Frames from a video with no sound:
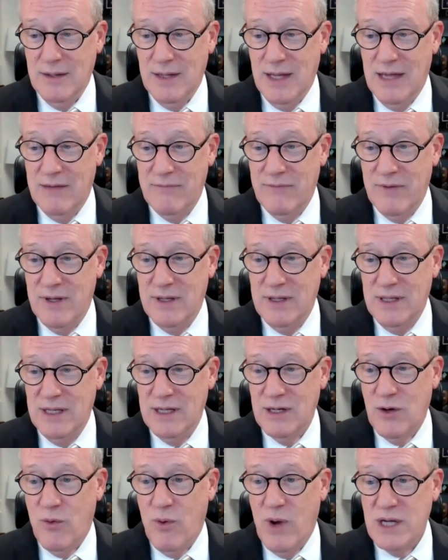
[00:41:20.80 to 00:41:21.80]
I have a
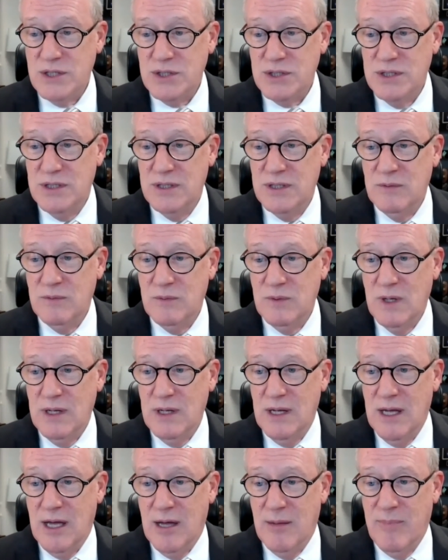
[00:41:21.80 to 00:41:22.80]
question
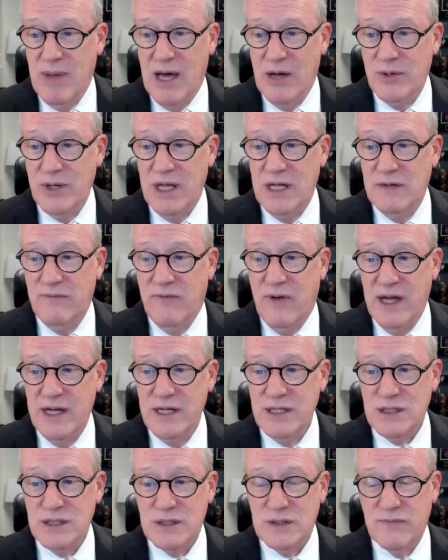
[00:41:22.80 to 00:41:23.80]
about
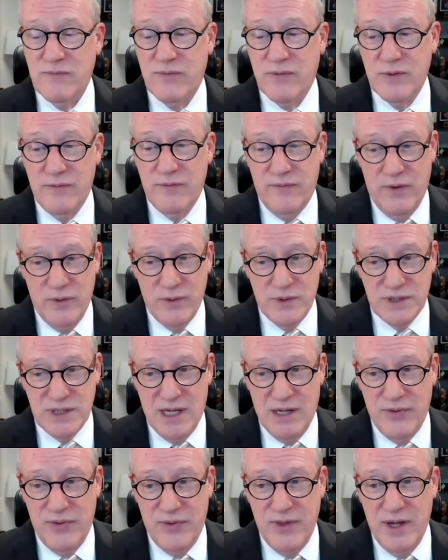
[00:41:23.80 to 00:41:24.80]
advice for folks
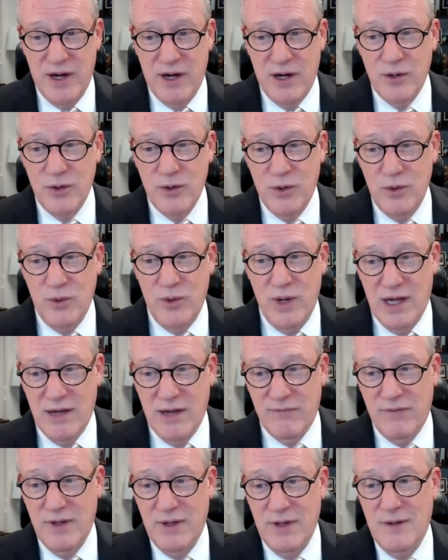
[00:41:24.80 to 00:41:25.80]
out there who
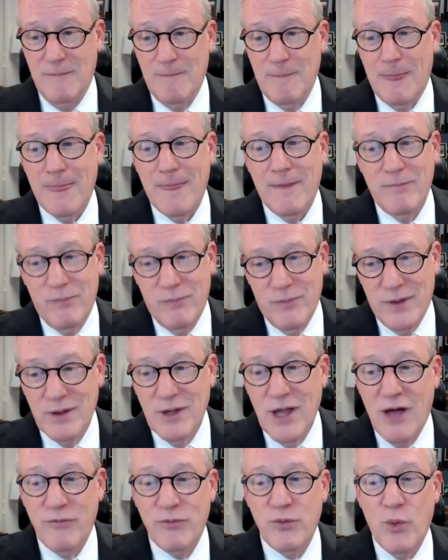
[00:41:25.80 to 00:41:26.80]
have
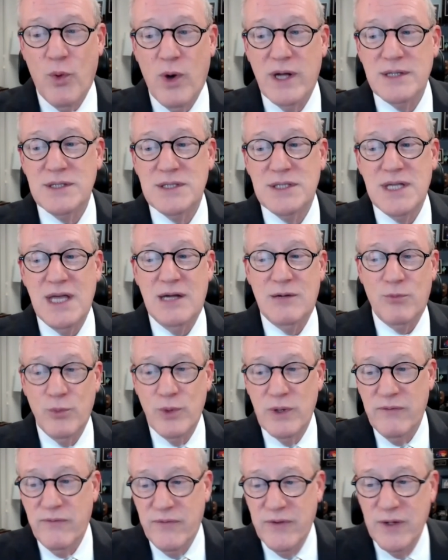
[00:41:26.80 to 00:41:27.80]
loved ones that
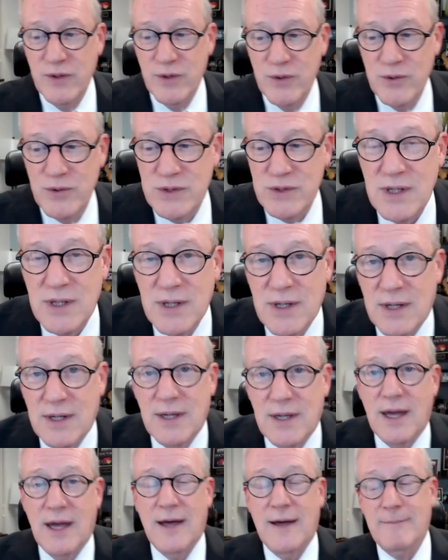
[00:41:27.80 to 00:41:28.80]
refuse
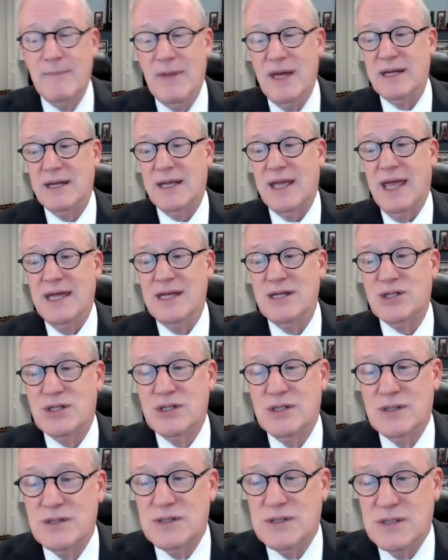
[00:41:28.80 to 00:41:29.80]

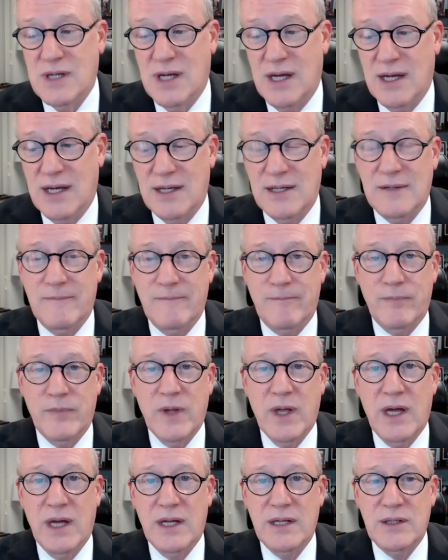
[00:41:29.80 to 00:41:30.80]
medications
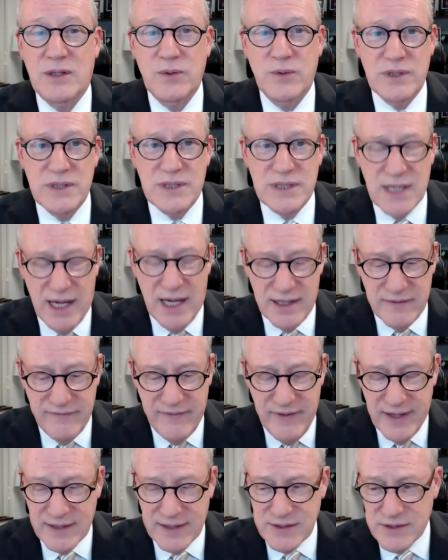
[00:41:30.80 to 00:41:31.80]
due to side
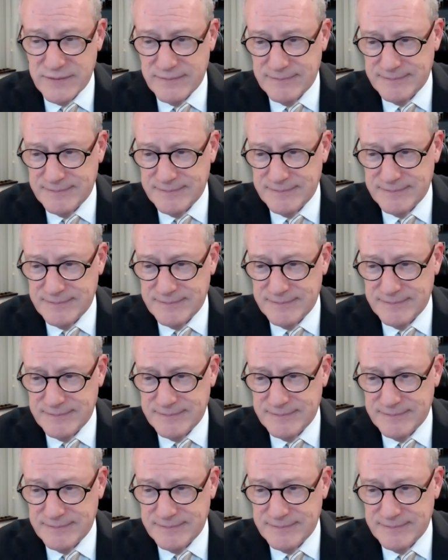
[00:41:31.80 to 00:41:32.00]
effects.